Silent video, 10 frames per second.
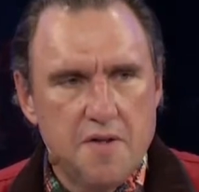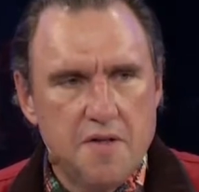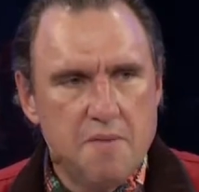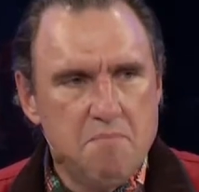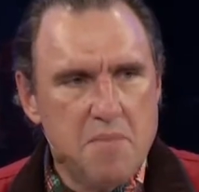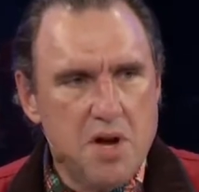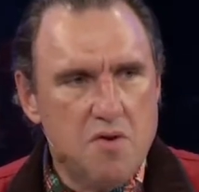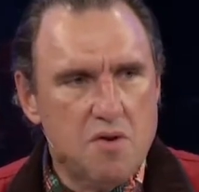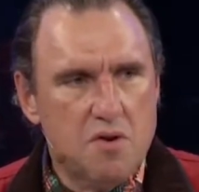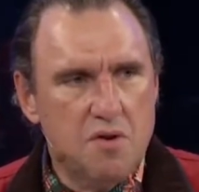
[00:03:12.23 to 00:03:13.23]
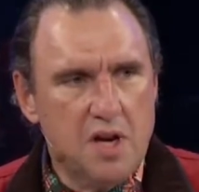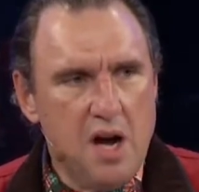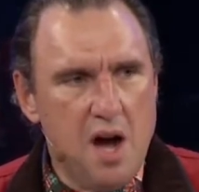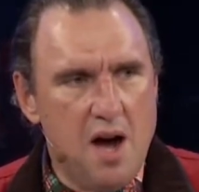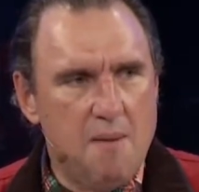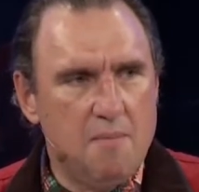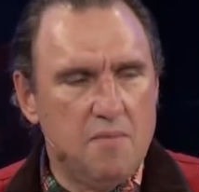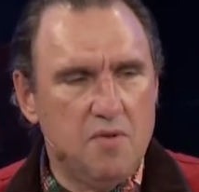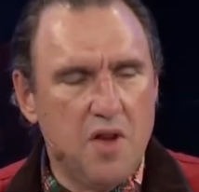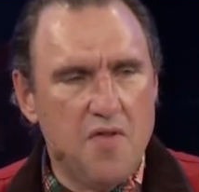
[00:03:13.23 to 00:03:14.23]
The miracle
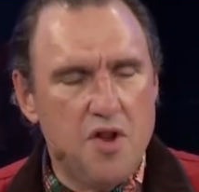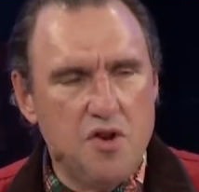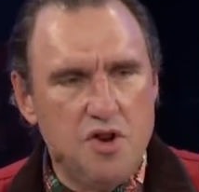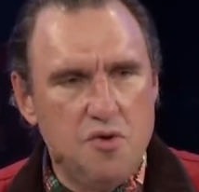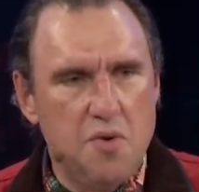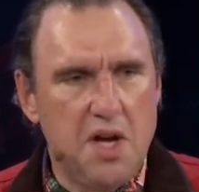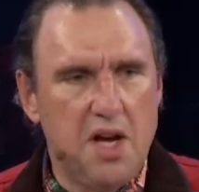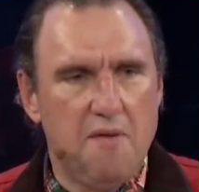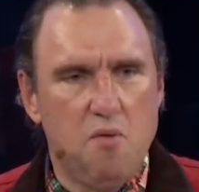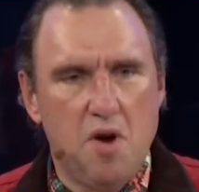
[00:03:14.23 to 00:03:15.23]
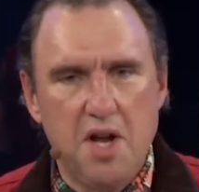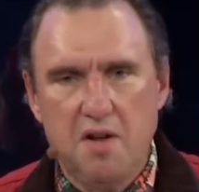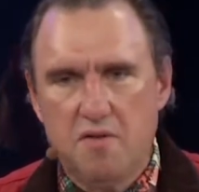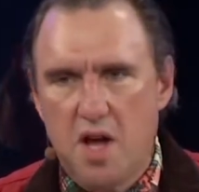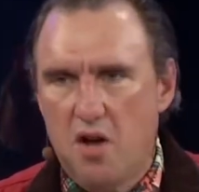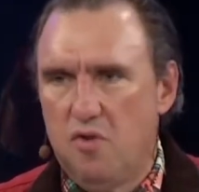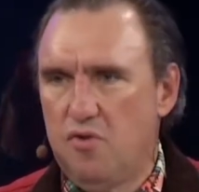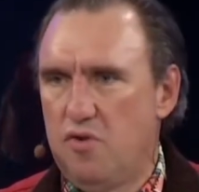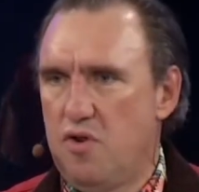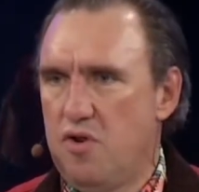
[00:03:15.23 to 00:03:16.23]
comes in the doing of what he tells
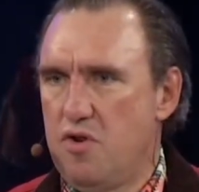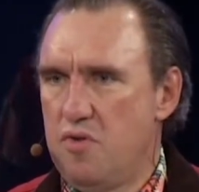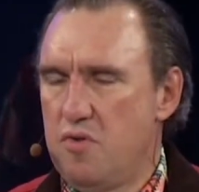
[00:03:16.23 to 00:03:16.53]
you to do.